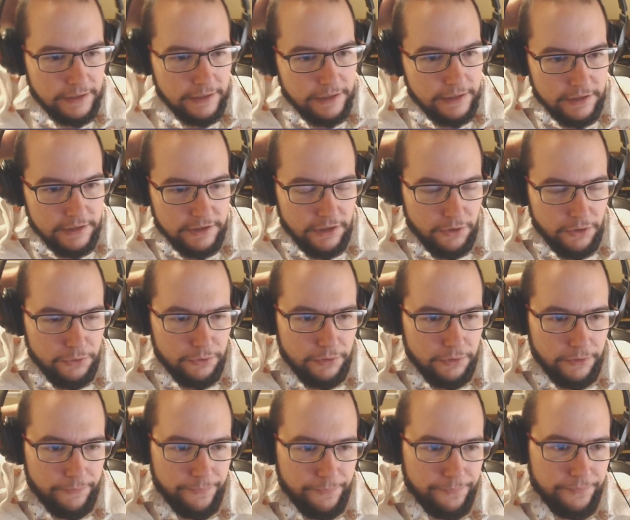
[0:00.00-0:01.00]
So
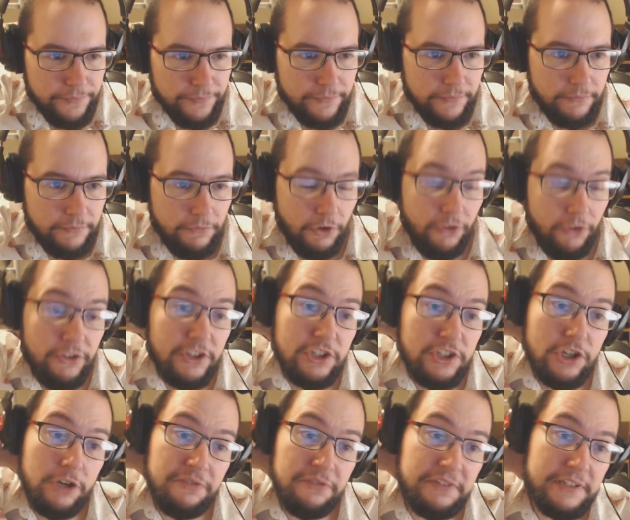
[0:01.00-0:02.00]
on the
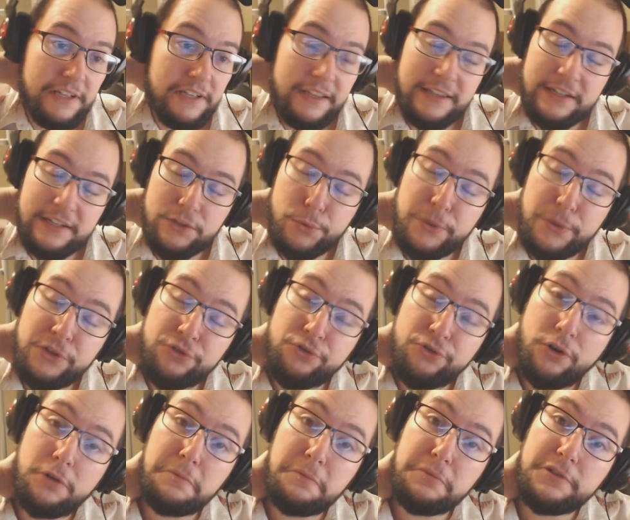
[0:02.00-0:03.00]
surface, I think Twitch
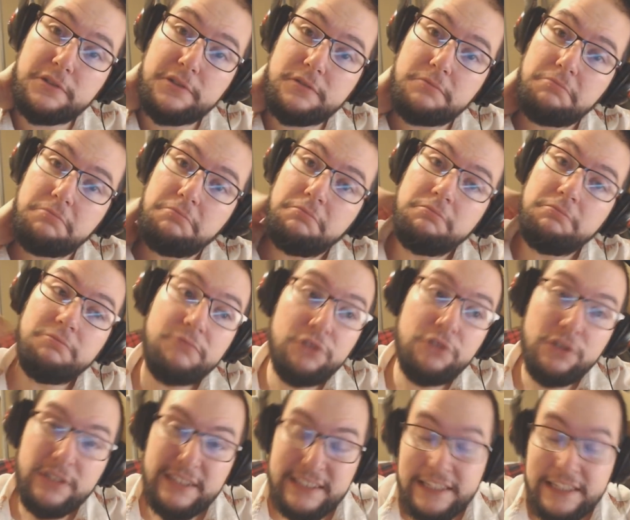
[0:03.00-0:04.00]
drops
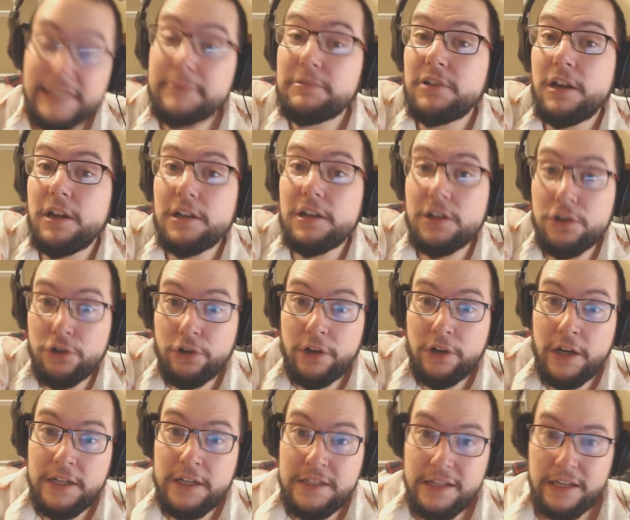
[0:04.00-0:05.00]
seems like a good
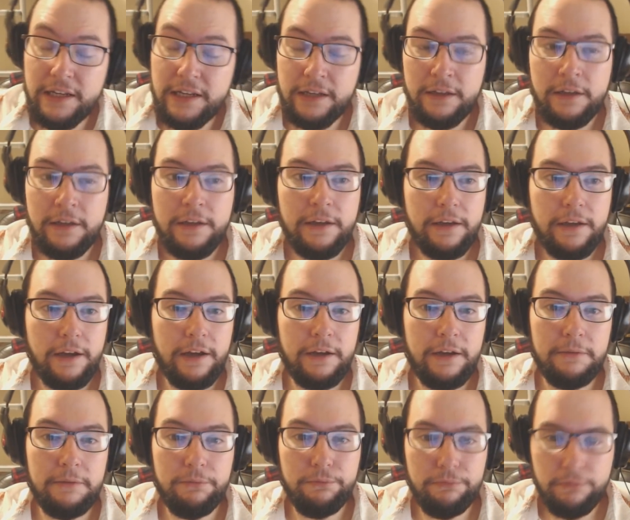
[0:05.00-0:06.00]
idea.
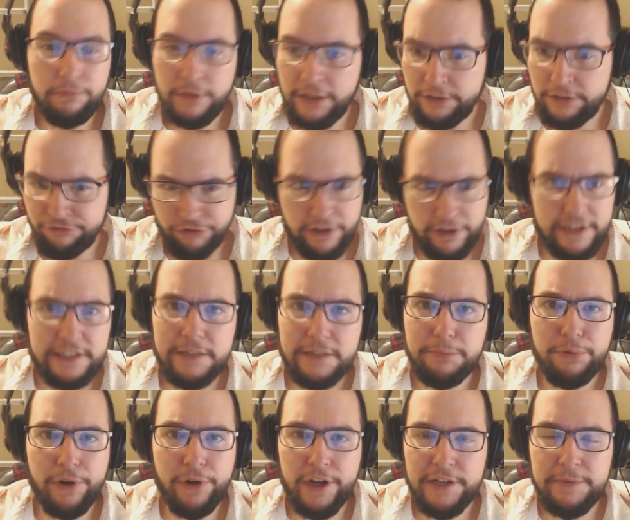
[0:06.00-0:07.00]
It really
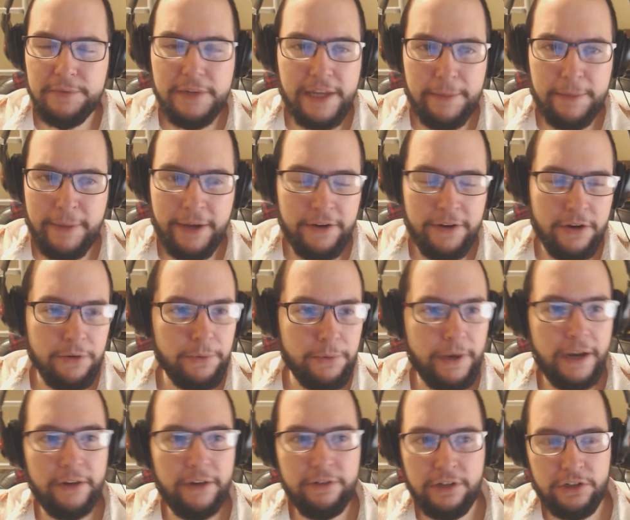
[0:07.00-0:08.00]
surprised me, came out of
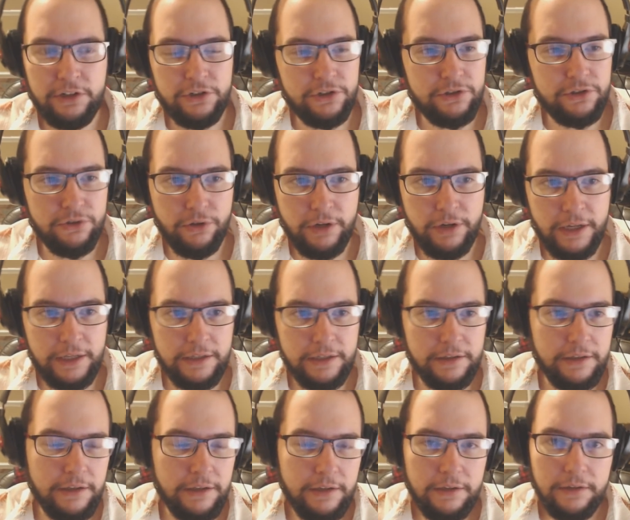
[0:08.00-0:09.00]
nowhere, and it just sort of
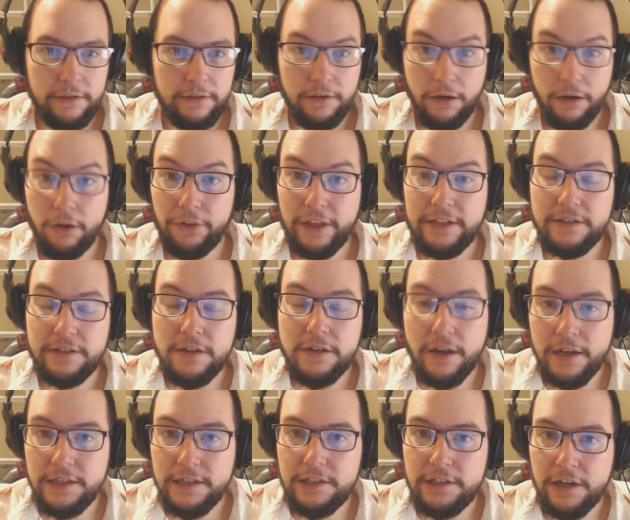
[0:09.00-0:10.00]
like, oh, that's
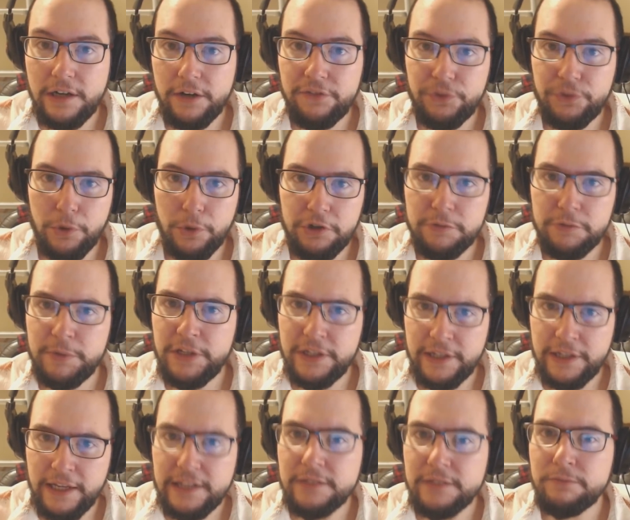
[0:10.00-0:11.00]
nice. You know, if you watch me, you
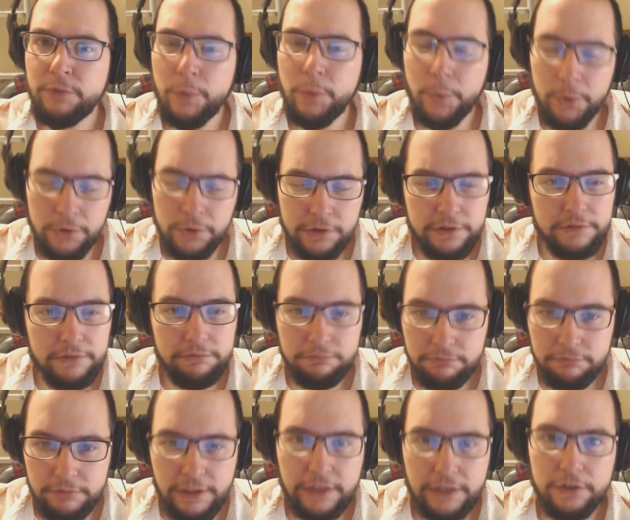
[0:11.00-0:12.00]
can get some rewards.
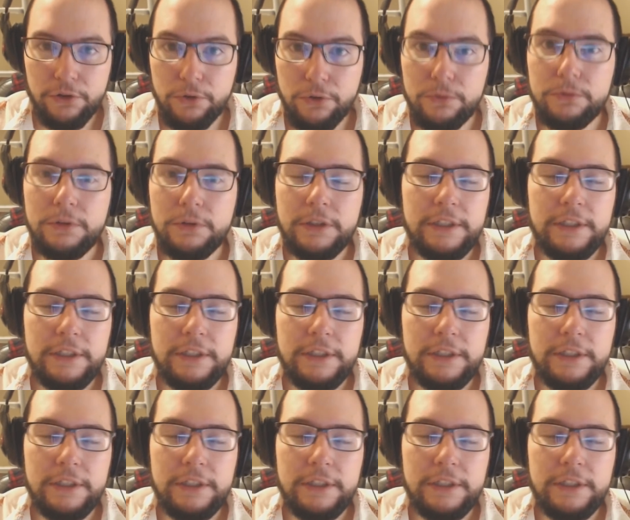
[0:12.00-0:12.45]
Yeah, cool.